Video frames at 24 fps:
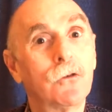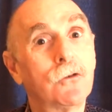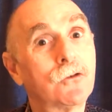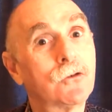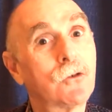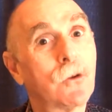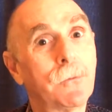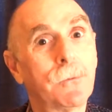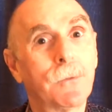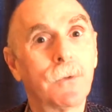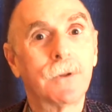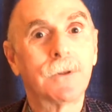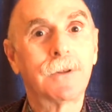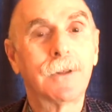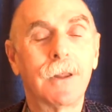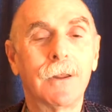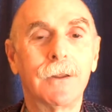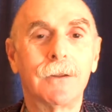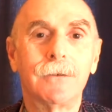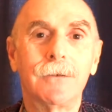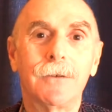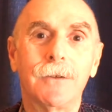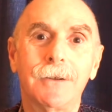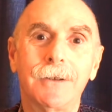so sure.
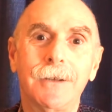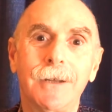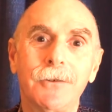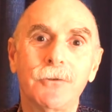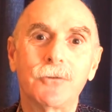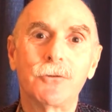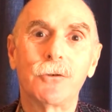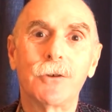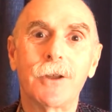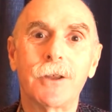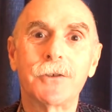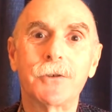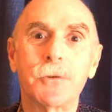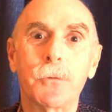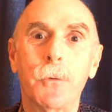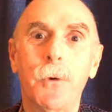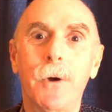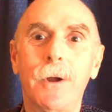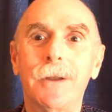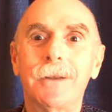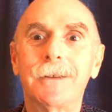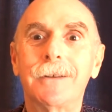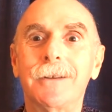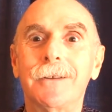the, the teacher doesn't
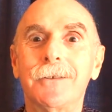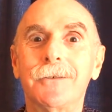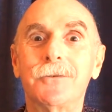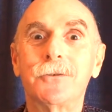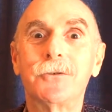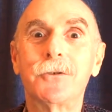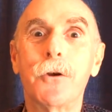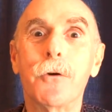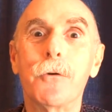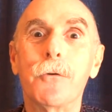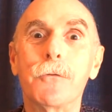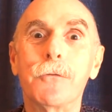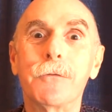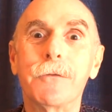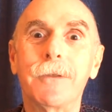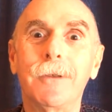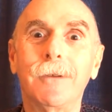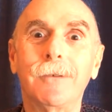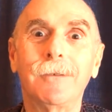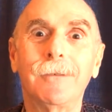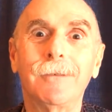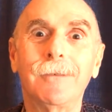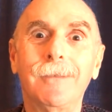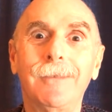want to show
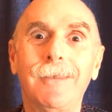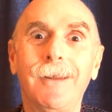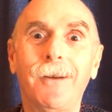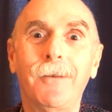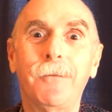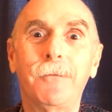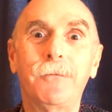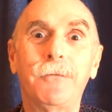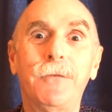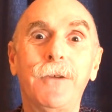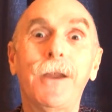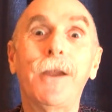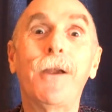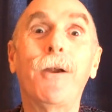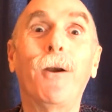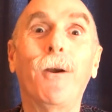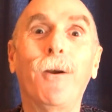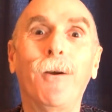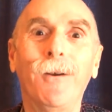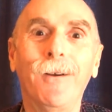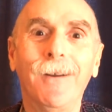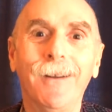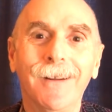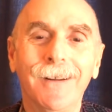the, their fear
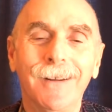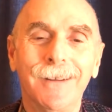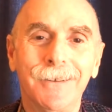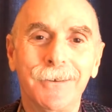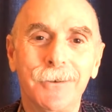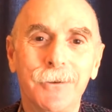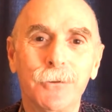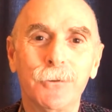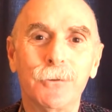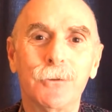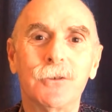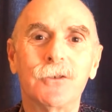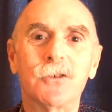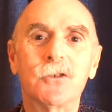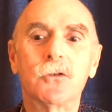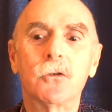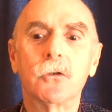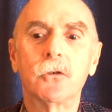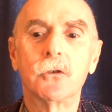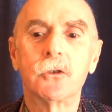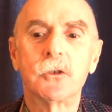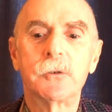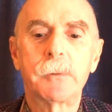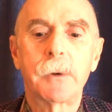sure, to sure. the
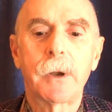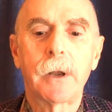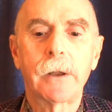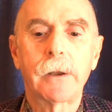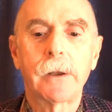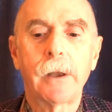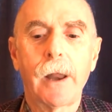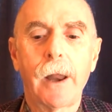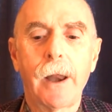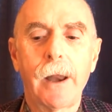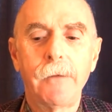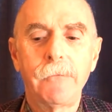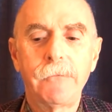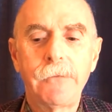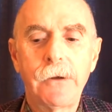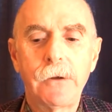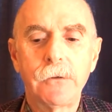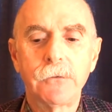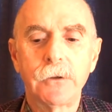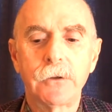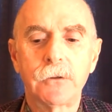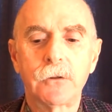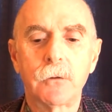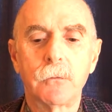students. But I, I
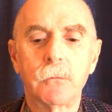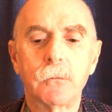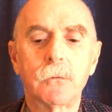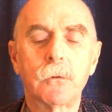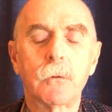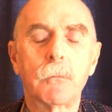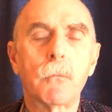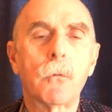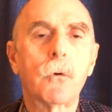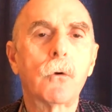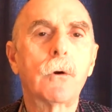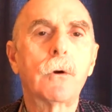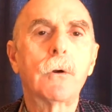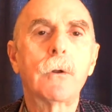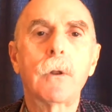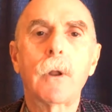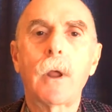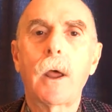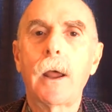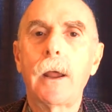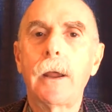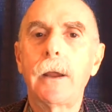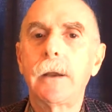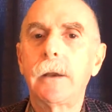found that the, the more
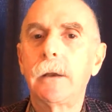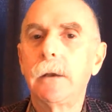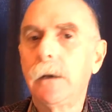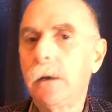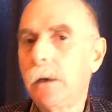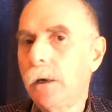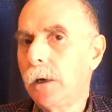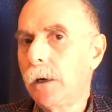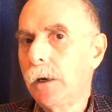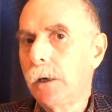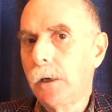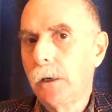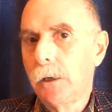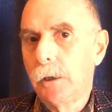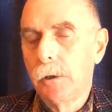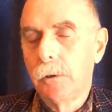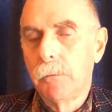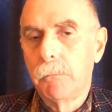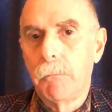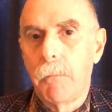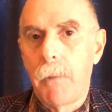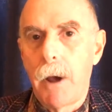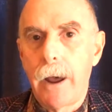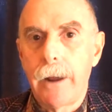I
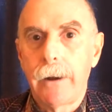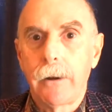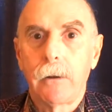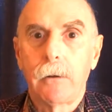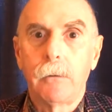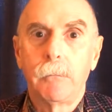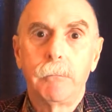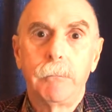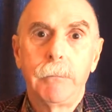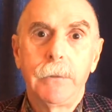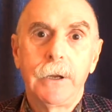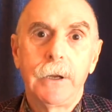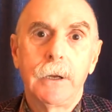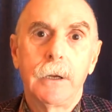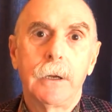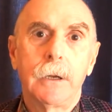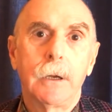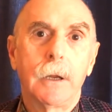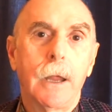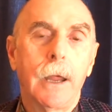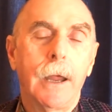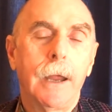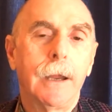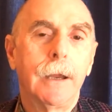modeled
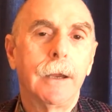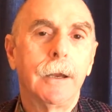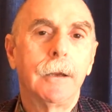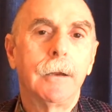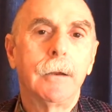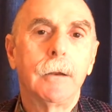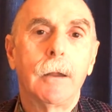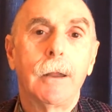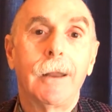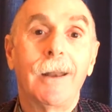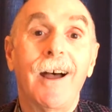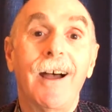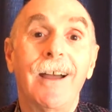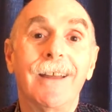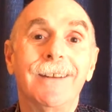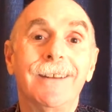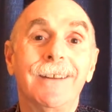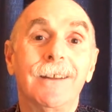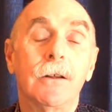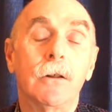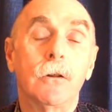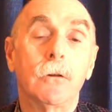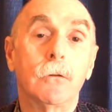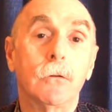being a, an
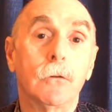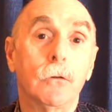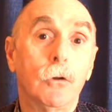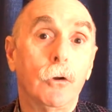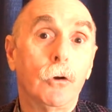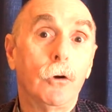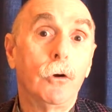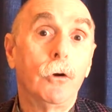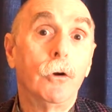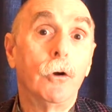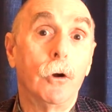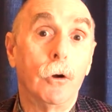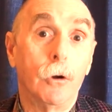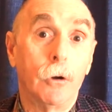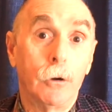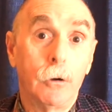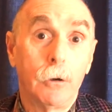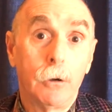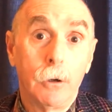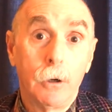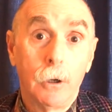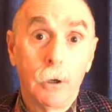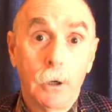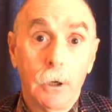ideal learner,
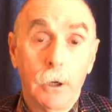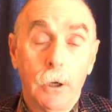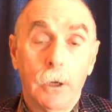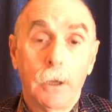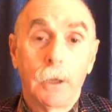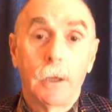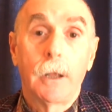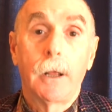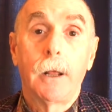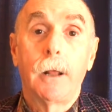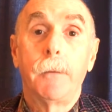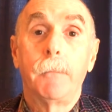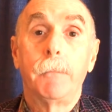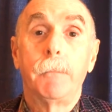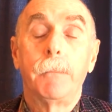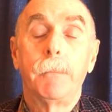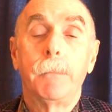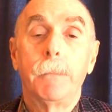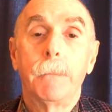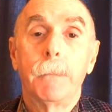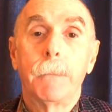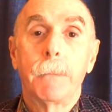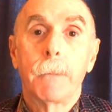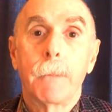mm-hmm. um,
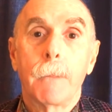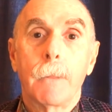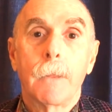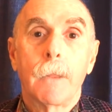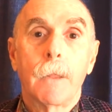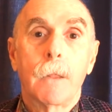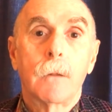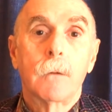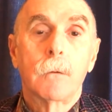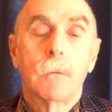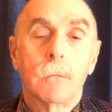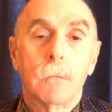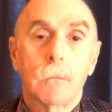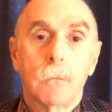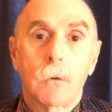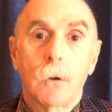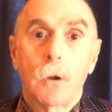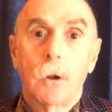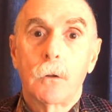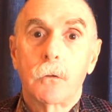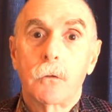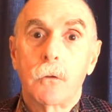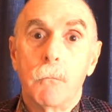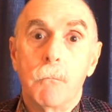being open,
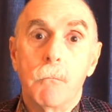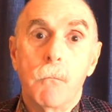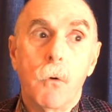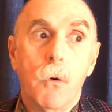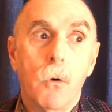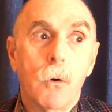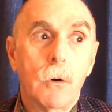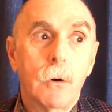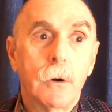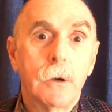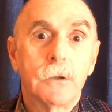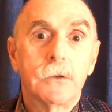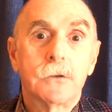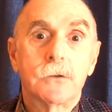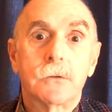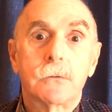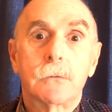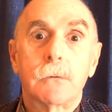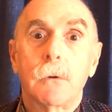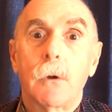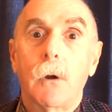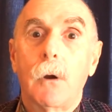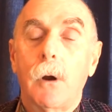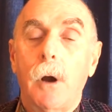the more it's
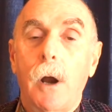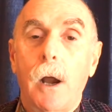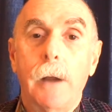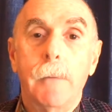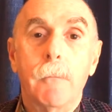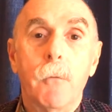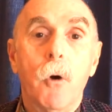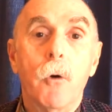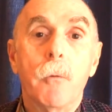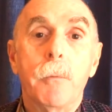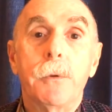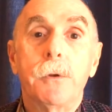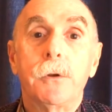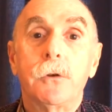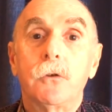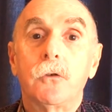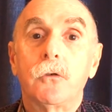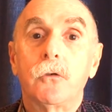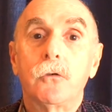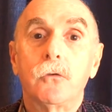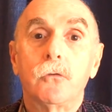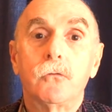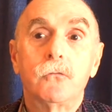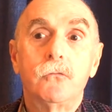I'm open
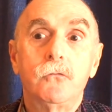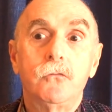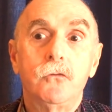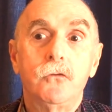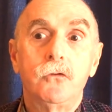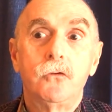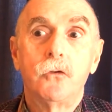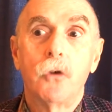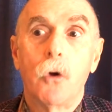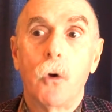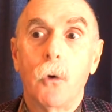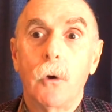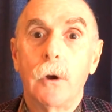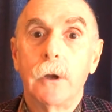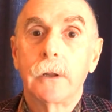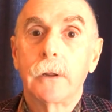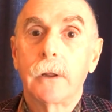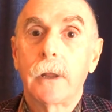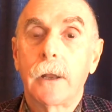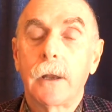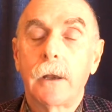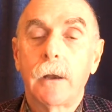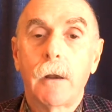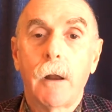to showing
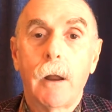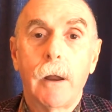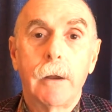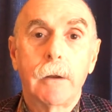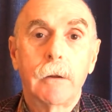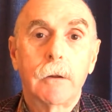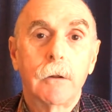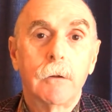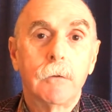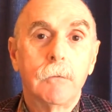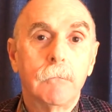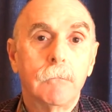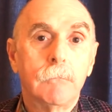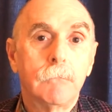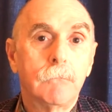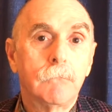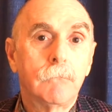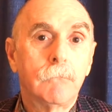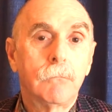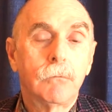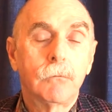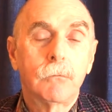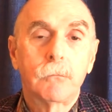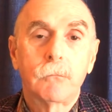that I can
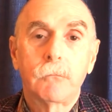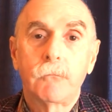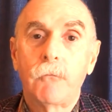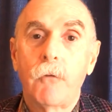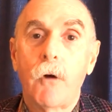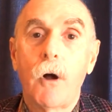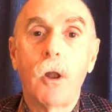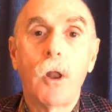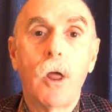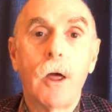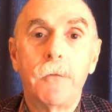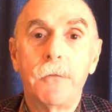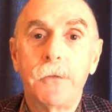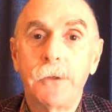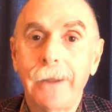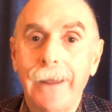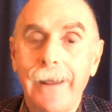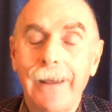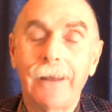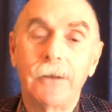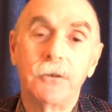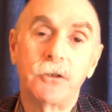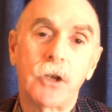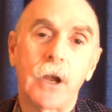fall off the
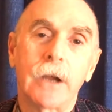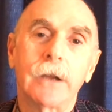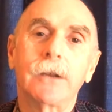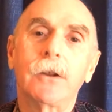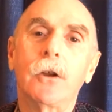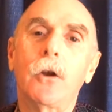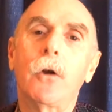edge. I, you